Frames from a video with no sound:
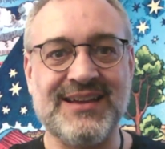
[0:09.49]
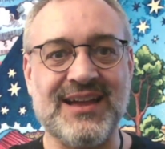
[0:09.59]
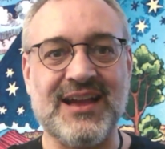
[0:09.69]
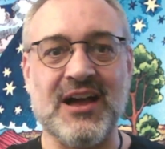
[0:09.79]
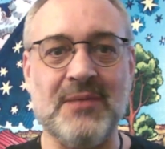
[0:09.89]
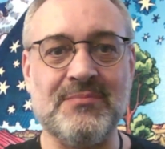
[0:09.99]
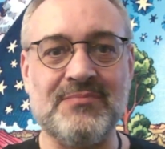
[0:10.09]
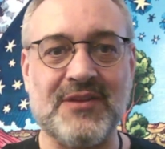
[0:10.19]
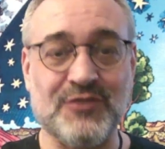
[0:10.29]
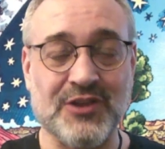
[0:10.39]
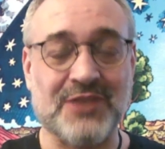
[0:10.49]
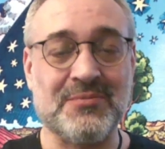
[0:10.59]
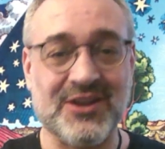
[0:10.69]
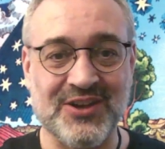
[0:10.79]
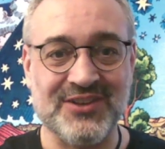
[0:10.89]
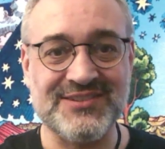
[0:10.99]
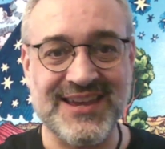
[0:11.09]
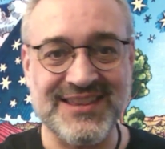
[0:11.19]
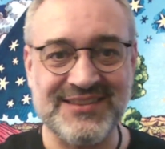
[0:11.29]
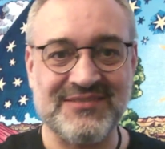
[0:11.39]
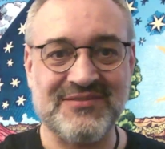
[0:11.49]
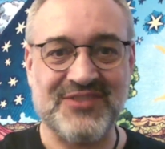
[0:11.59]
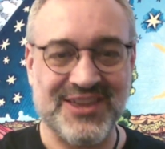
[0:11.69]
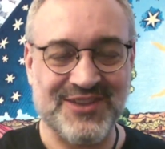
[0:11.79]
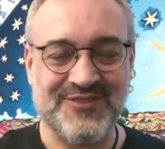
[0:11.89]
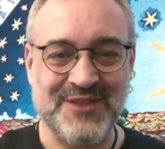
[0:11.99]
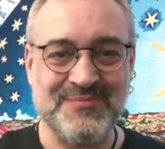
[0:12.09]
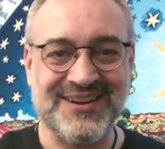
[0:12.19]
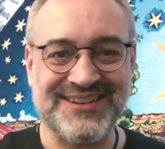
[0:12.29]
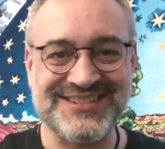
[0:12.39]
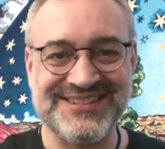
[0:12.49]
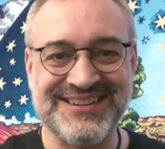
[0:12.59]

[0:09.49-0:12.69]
if you like my content. Thank you very much.